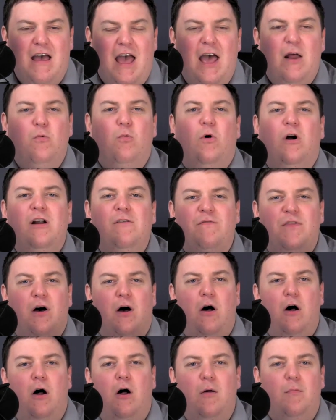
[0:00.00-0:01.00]
And one of the
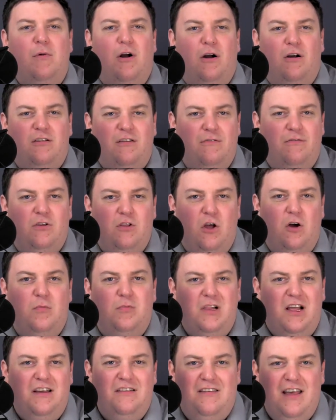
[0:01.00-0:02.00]
hallmarks of
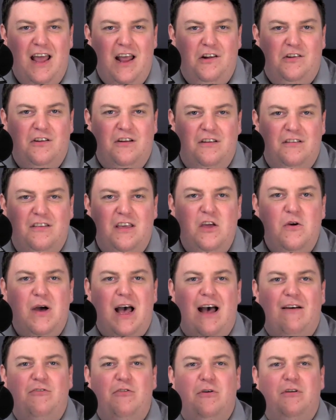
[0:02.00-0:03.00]
globalization is that you
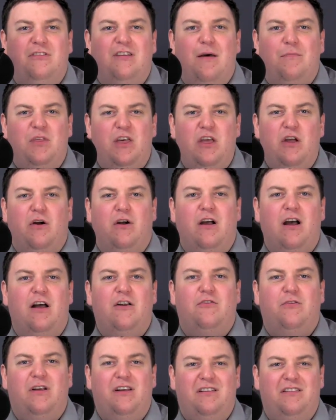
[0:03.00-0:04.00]
have to accept that your
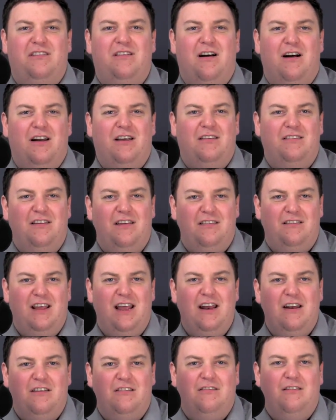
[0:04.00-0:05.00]
country does not exist
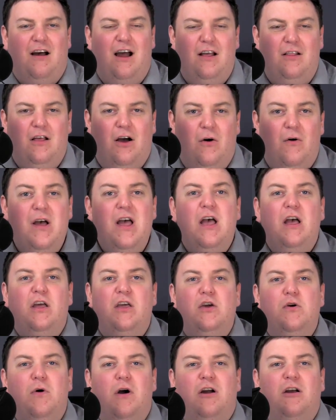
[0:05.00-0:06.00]
in a silo.
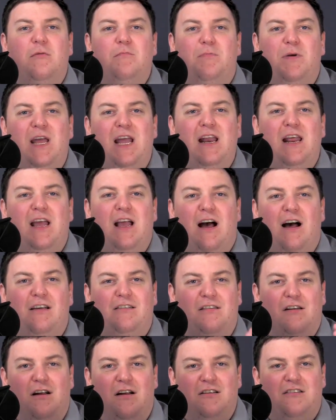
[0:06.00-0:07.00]
You are competing
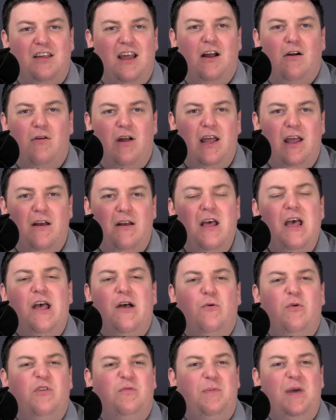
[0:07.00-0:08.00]
as an Ontarian
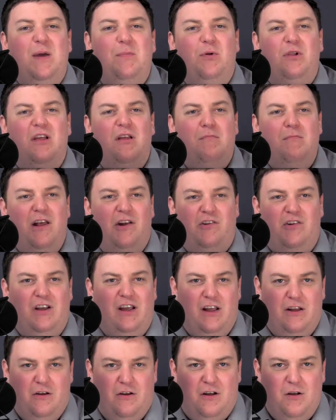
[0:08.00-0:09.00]
with people in
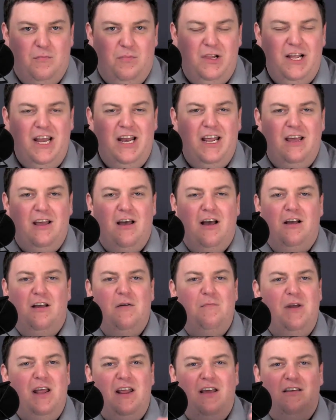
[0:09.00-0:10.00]
Michigan. You're competing
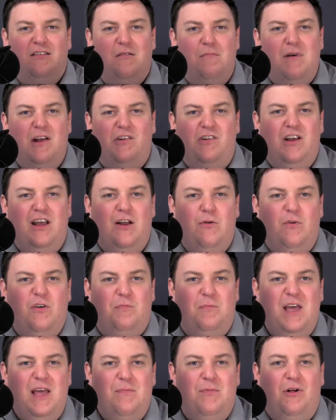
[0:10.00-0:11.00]
as a Michigan
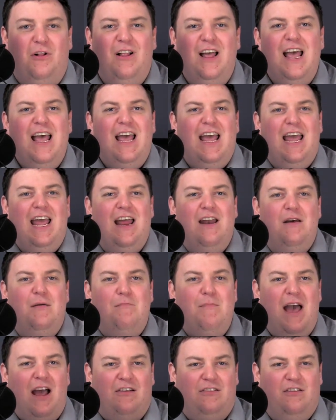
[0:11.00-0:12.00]
with people in
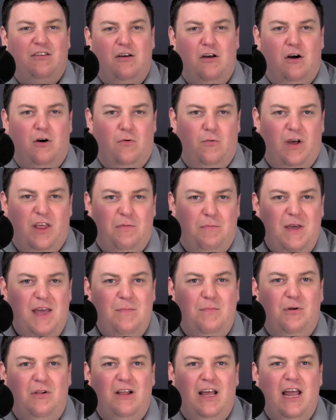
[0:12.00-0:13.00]
Mexico, with
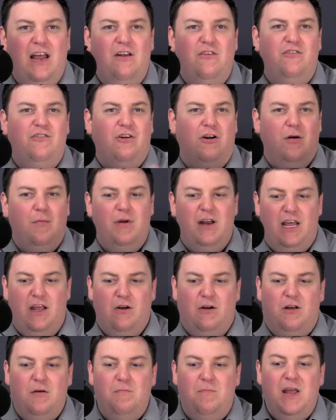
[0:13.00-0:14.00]
people in Germany.
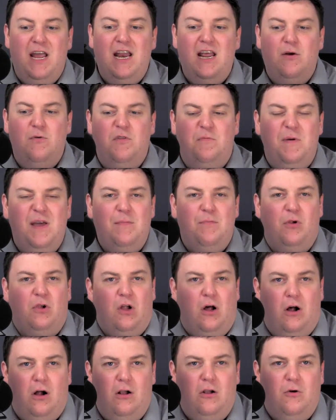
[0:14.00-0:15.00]
You're competing with people
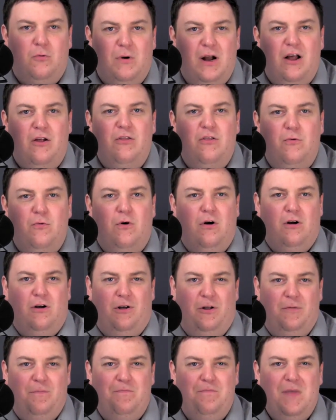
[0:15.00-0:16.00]
all around the
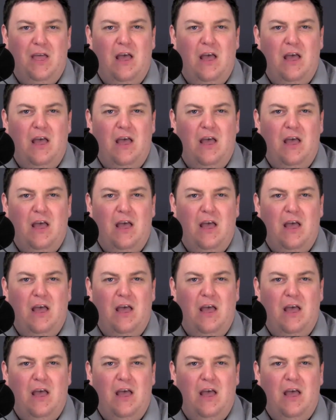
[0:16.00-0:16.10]
world.